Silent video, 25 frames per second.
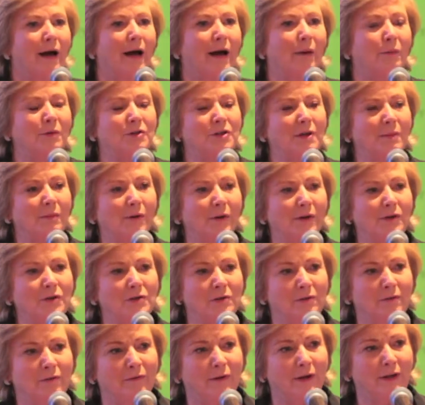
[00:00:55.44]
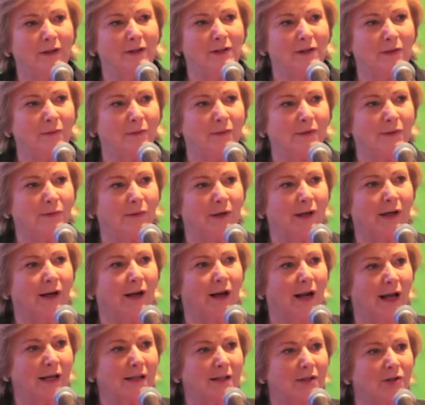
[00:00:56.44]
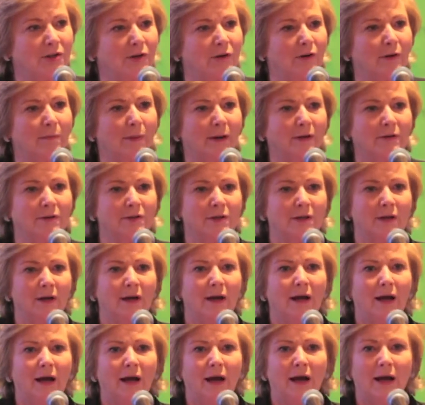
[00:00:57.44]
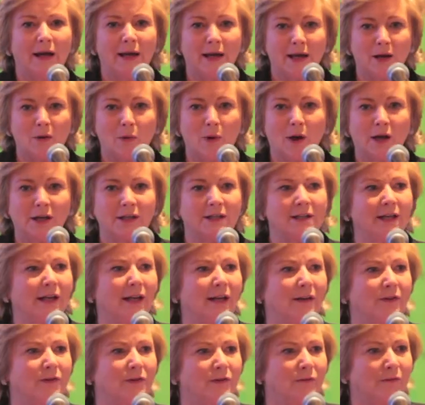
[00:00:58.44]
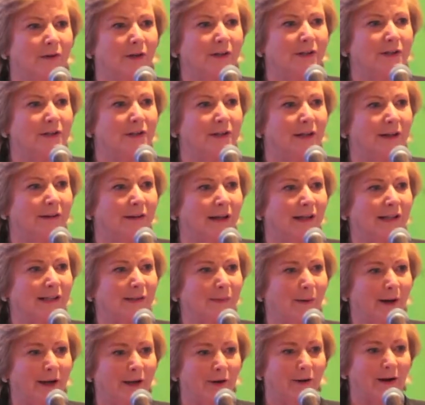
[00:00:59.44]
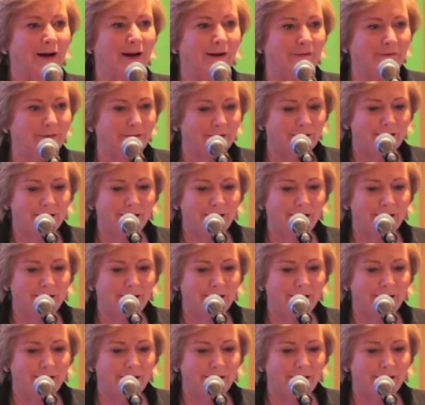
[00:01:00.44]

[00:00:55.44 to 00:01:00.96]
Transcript: which I'm going to refer to, was written last year about equality and diversity. That's why you have